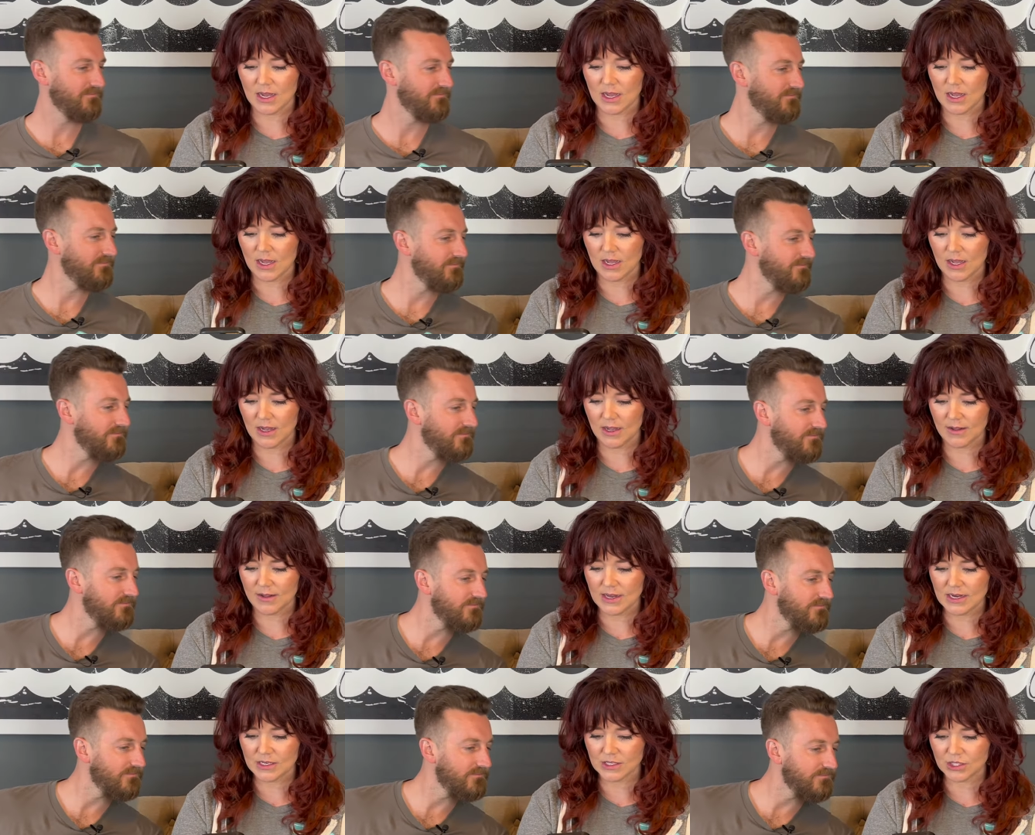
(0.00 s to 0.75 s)
Speaker 1: uh,
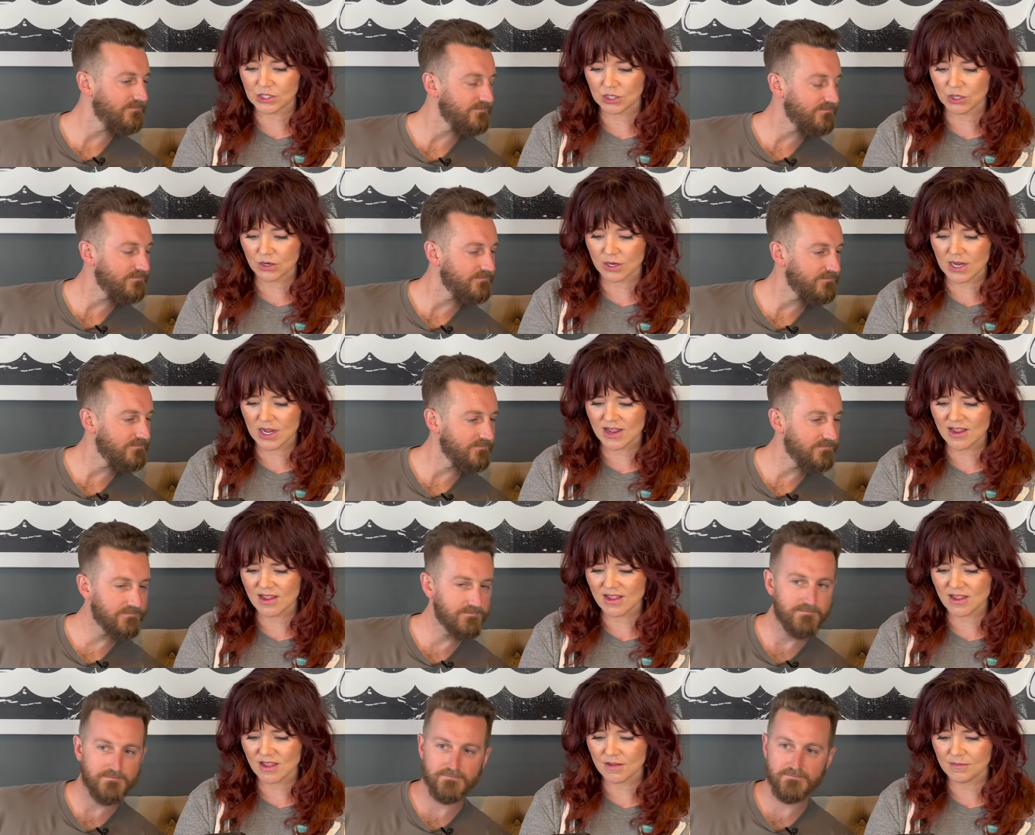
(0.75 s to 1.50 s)
Instagram.
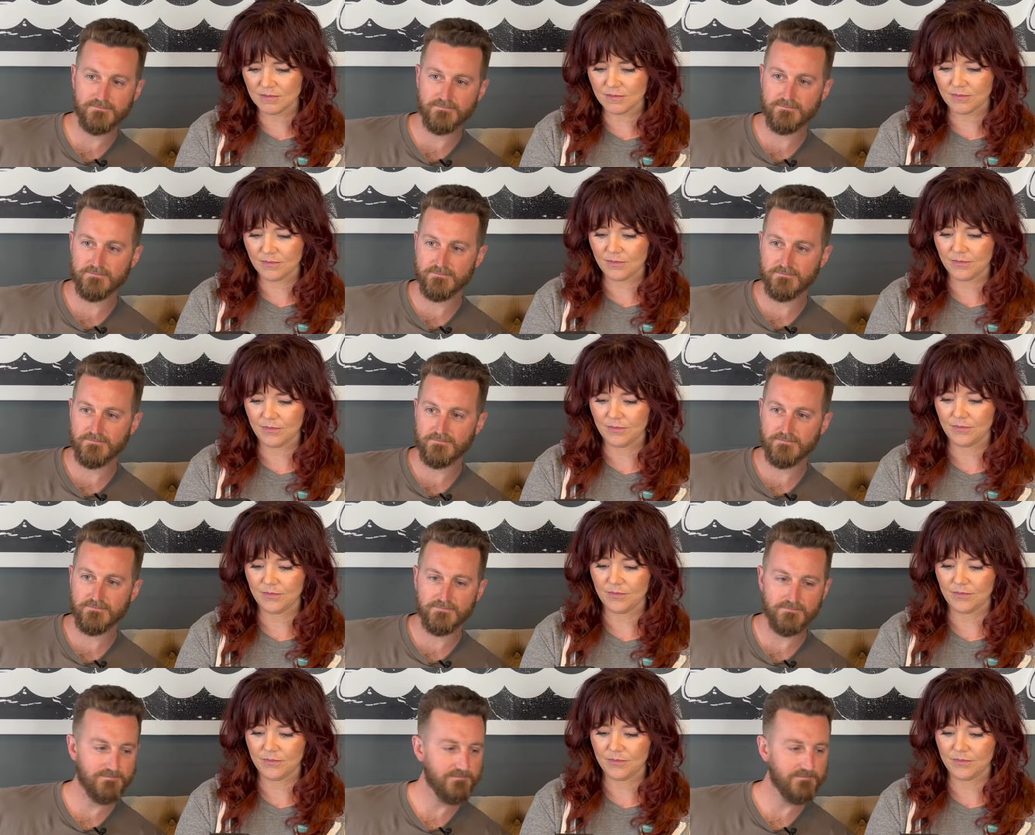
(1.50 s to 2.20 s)
Yeah, scroll,